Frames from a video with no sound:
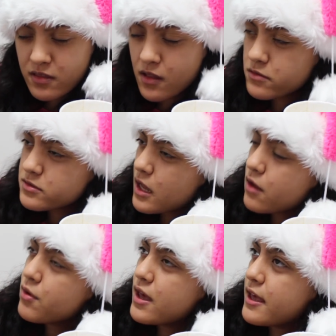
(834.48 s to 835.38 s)
And I was
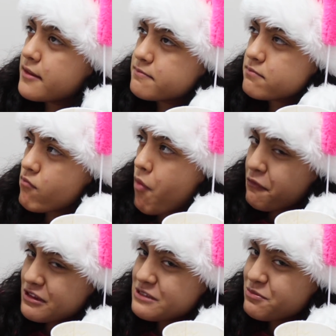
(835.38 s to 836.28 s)
like, wait,
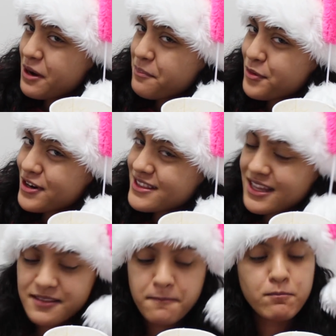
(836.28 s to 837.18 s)
what's more
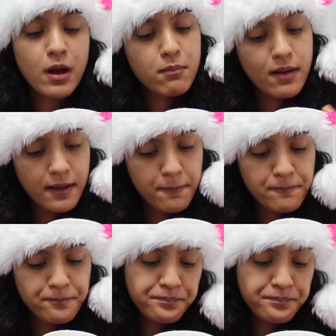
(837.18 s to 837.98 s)
important? Mukbang